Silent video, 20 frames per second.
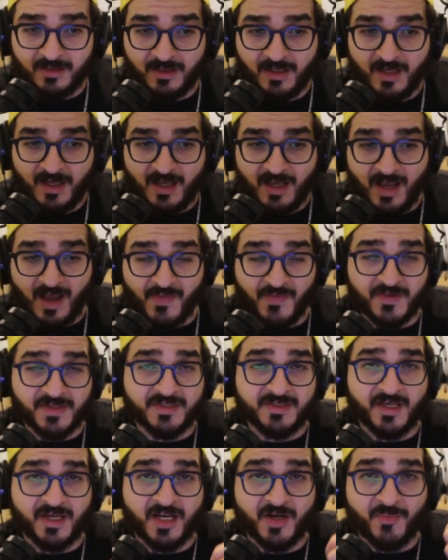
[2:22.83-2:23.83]
and then
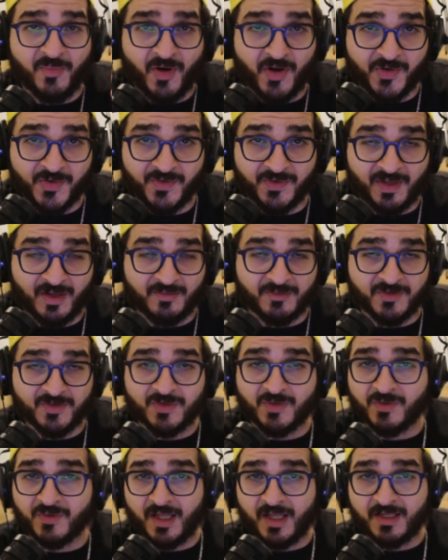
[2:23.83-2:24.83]
sign up under them so
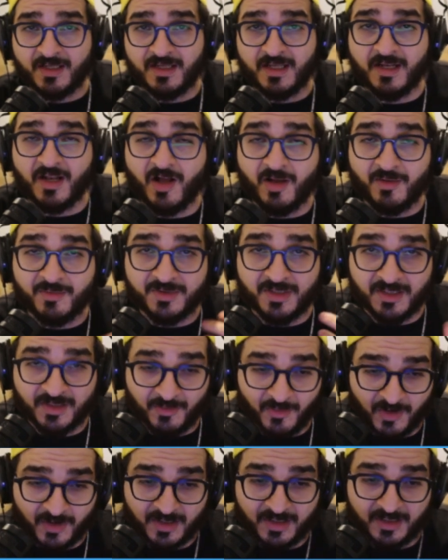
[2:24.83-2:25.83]
that it helps in the
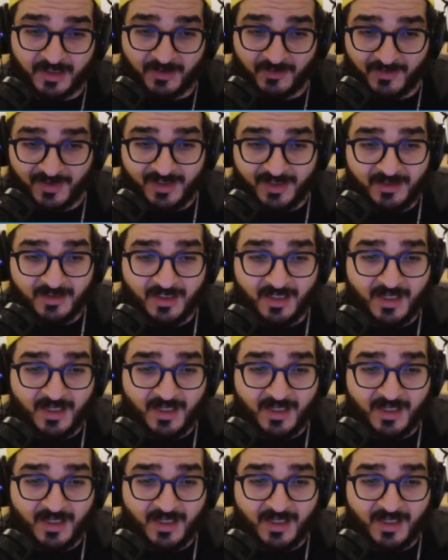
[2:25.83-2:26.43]
marketing, right?